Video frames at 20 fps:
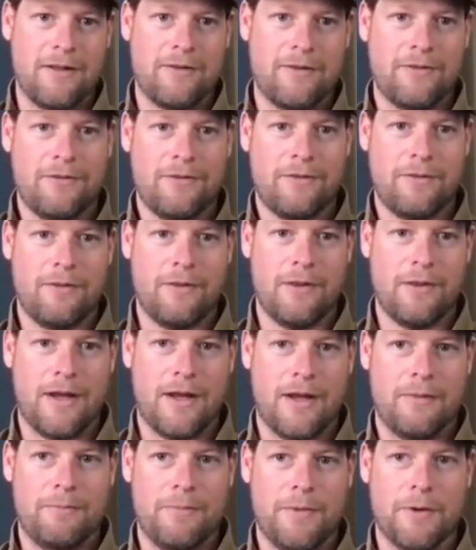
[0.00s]
It's
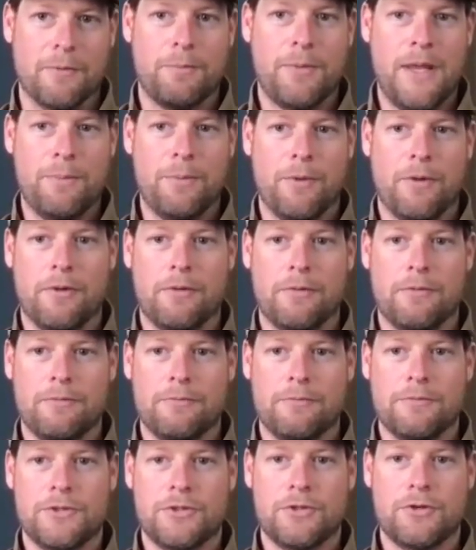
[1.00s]

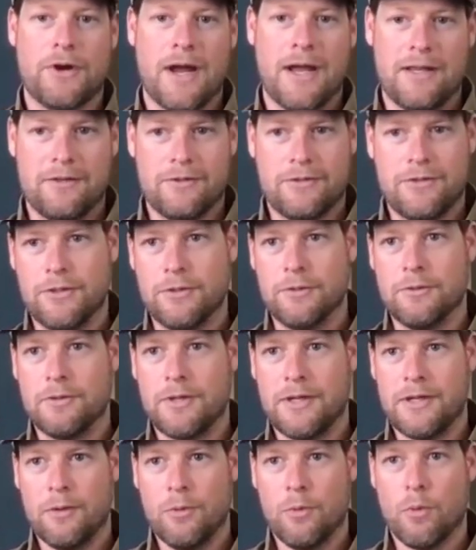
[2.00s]
people trying
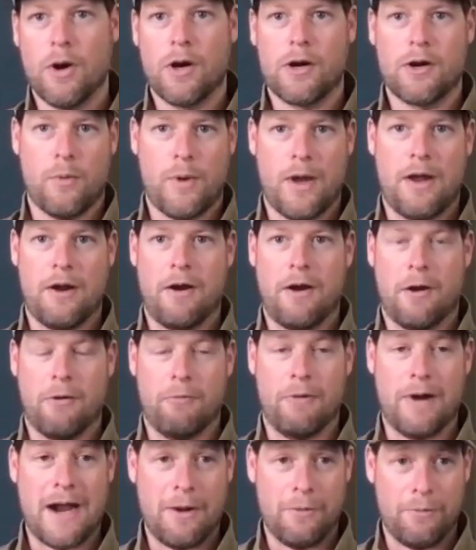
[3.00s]
to work a way
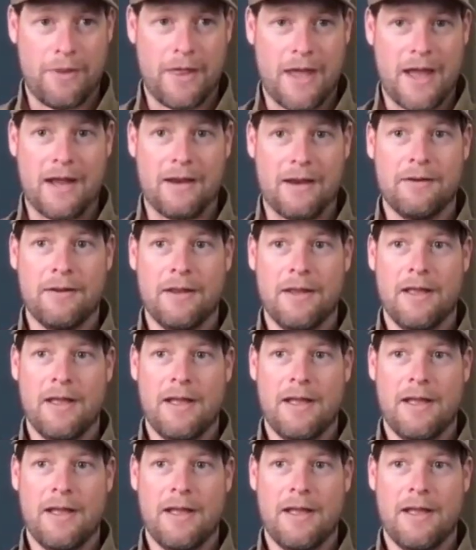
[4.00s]
around that.